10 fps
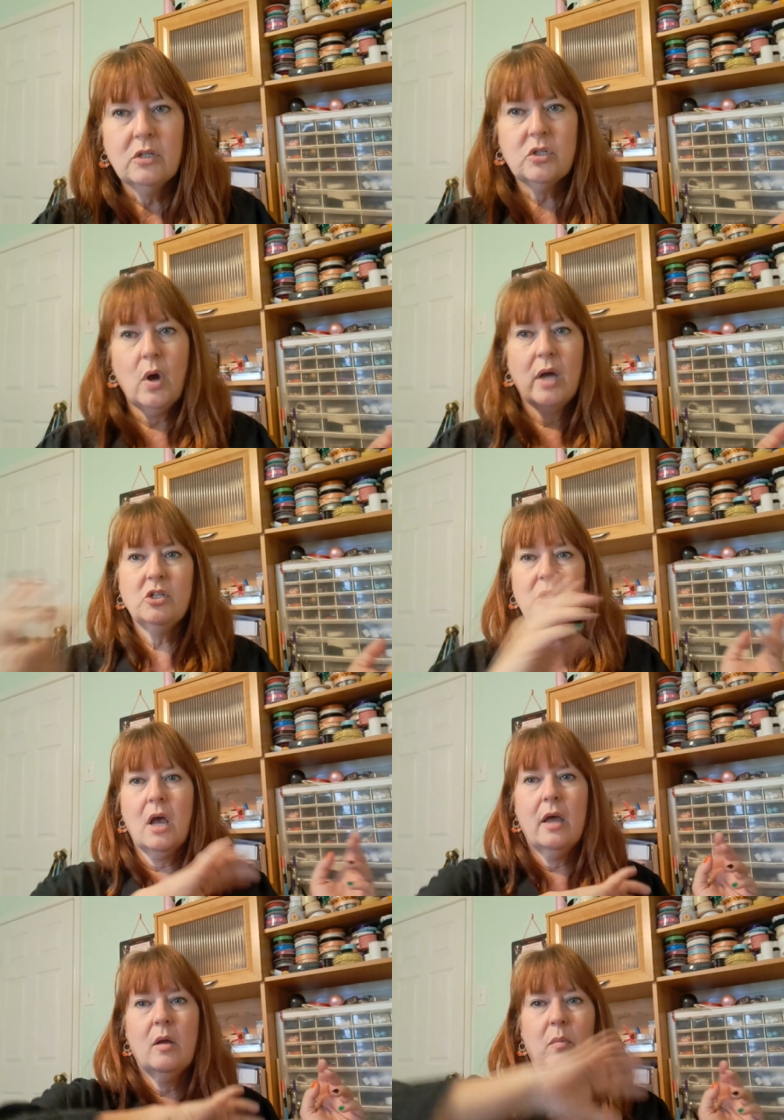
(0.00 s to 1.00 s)
So I just
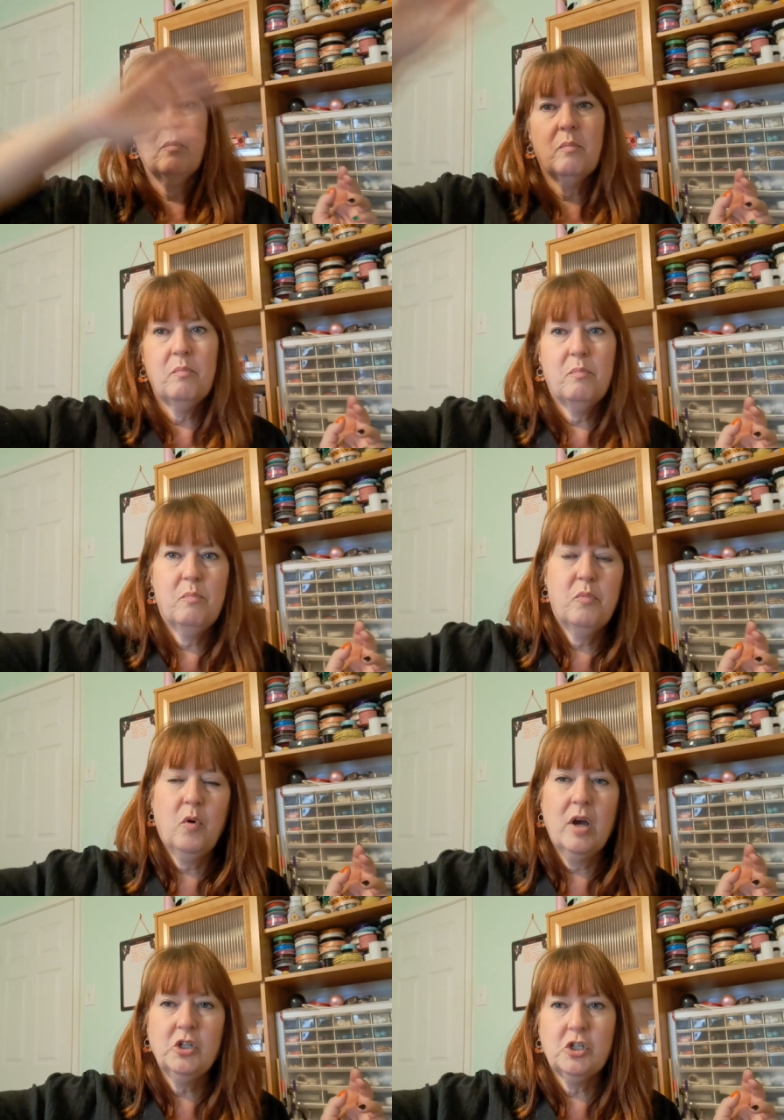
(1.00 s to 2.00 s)
kind of
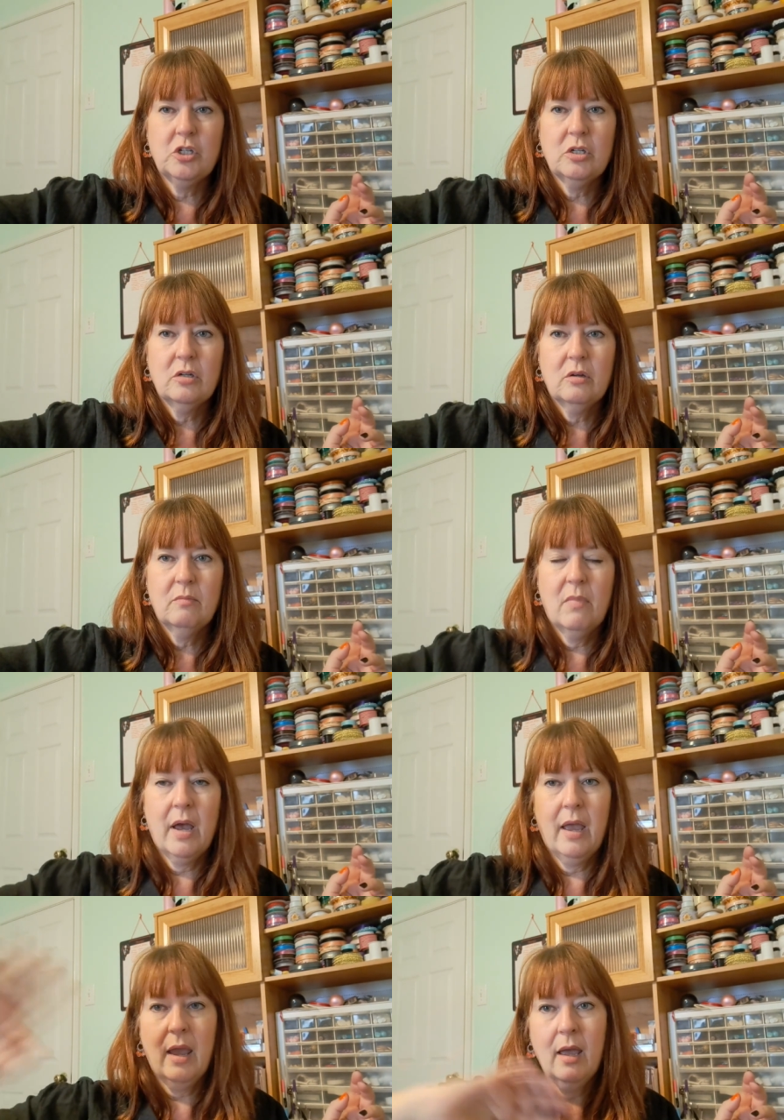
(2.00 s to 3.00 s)
brushed
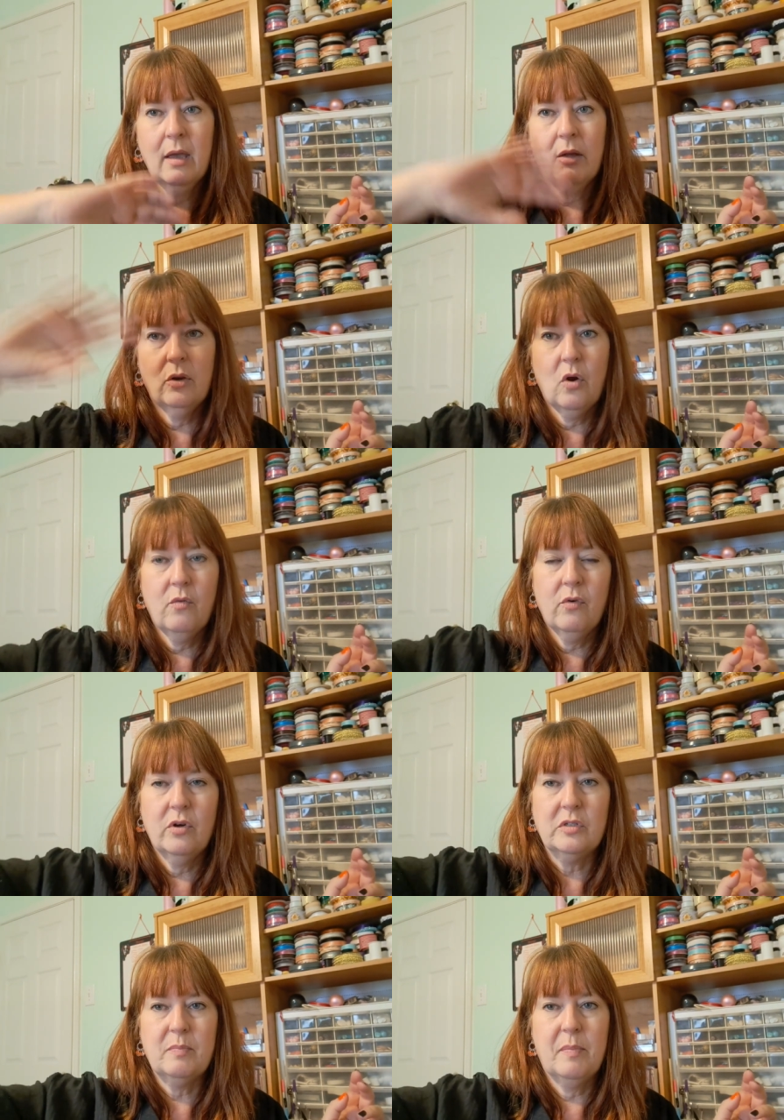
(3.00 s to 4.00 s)
my hand over
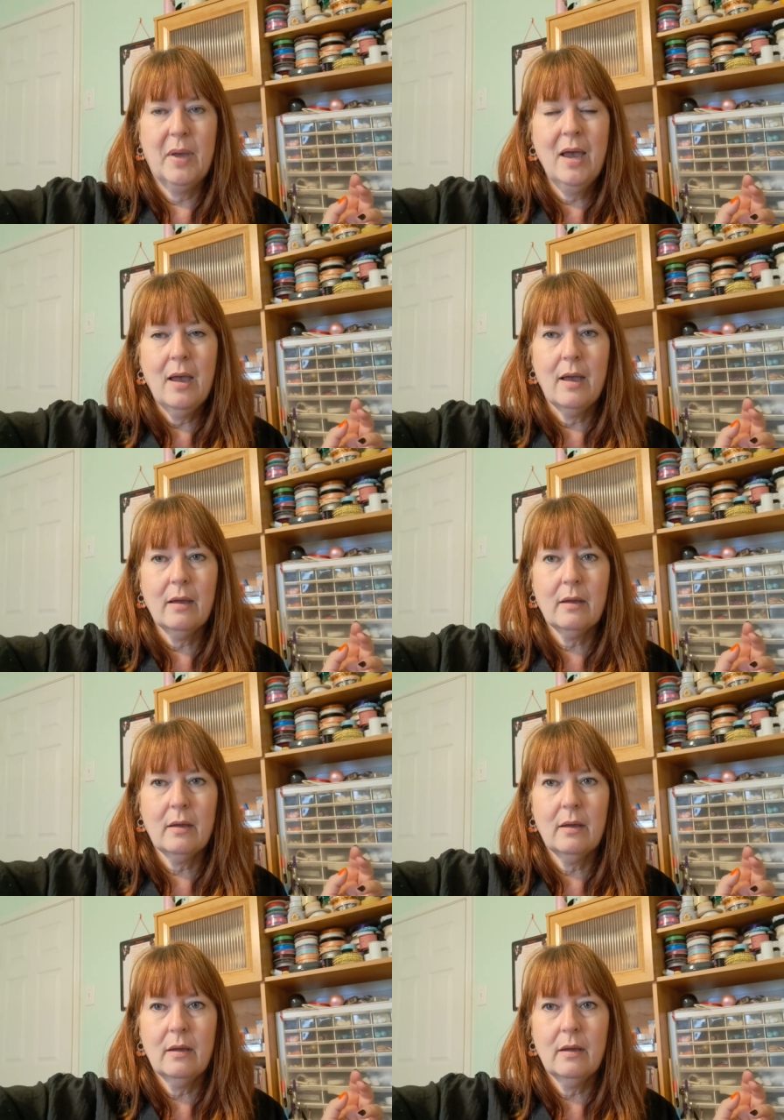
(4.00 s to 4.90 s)
his back